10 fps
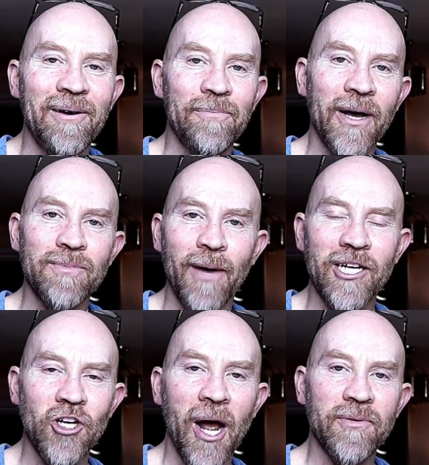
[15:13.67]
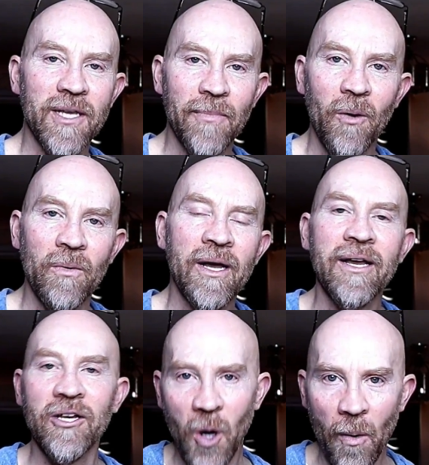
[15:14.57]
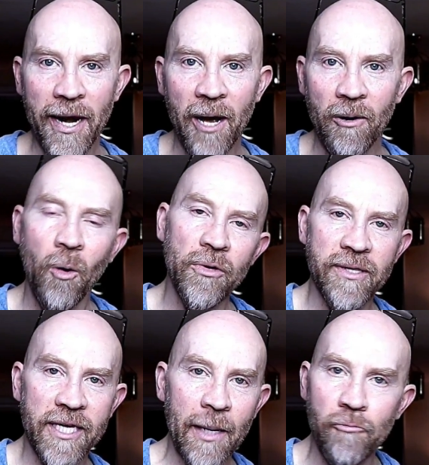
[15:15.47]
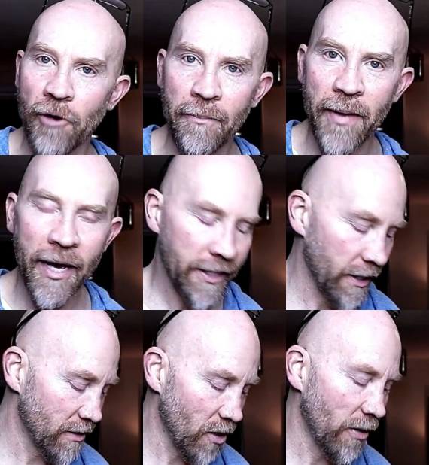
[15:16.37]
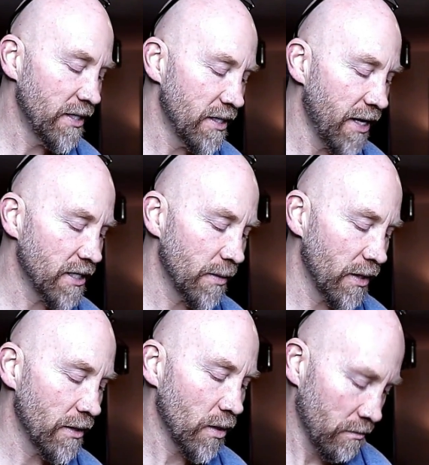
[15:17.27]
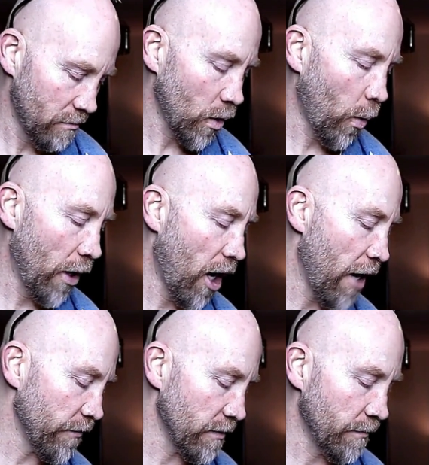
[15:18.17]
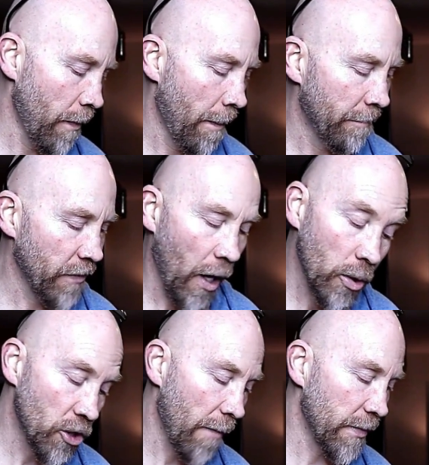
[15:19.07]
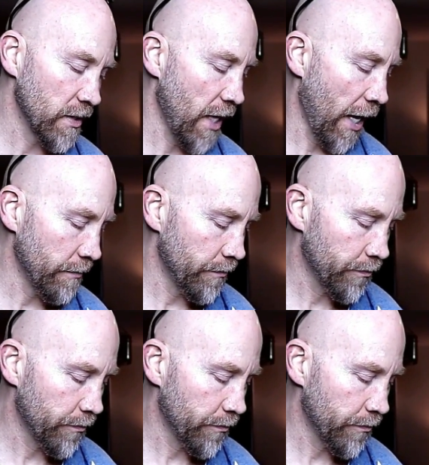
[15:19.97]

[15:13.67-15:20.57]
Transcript: Bust my chops about going out only to come right back in. So he did that to me quite often. I will not miss that.